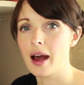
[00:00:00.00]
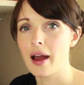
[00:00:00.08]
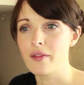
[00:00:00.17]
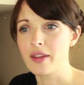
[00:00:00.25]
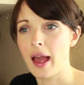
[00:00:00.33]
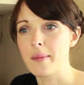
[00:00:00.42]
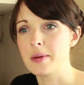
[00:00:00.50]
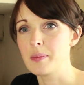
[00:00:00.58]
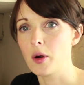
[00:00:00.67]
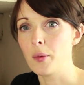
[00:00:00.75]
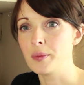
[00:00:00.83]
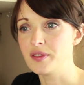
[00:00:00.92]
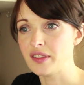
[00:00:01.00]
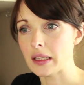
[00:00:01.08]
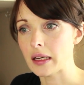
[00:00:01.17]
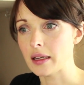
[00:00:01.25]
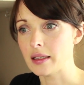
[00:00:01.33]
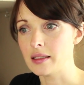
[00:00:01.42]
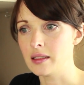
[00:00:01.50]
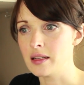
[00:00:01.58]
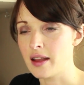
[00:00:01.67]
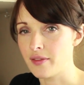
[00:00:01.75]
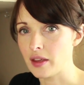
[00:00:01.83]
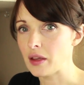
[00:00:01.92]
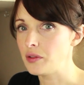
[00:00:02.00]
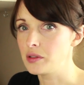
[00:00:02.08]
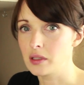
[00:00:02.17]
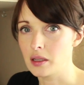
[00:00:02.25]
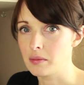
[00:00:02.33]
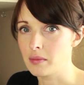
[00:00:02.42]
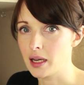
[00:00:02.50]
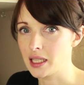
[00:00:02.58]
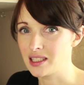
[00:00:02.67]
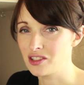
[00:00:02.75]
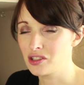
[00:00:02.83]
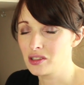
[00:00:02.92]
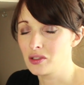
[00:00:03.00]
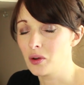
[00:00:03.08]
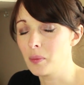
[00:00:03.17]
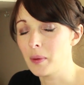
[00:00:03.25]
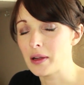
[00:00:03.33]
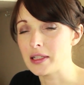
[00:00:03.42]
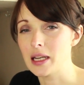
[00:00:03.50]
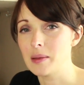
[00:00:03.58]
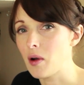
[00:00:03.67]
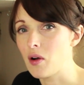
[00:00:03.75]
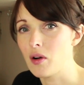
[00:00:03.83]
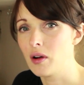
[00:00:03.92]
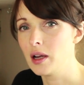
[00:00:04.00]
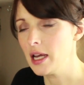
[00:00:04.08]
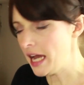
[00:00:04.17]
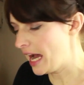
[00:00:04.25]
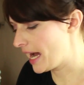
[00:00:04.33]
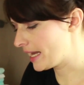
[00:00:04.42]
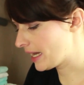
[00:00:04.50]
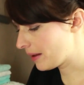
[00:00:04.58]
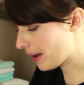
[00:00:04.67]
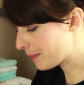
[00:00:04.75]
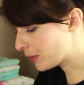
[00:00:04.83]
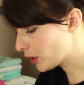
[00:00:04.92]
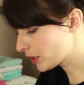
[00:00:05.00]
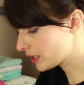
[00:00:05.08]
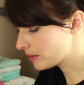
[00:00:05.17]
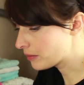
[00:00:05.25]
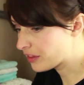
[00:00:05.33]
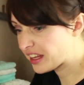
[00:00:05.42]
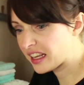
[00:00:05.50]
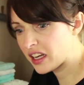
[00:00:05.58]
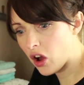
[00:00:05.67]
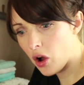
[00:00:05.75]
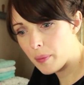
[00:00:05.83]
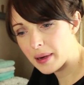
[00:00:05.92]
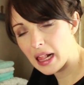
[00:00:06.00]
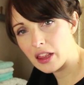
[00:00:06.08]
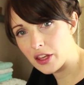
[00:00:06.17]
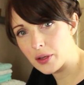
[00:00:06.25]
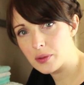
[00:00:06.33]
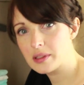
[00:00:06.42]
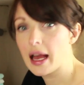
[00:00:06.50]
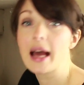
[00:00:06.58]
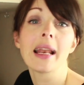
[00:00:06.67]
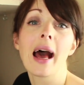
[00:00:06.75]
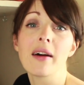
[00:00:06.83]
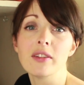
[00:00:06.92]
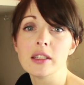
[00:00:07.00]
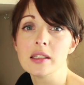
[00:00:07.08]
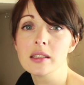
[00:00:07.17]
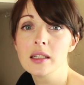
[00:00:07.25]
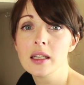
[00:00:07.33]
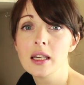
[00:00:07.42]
I've kept props for years, never used them, and there's just no point anymore. And I'm looking at them thinking, oh, but I'll use that, and I haven't.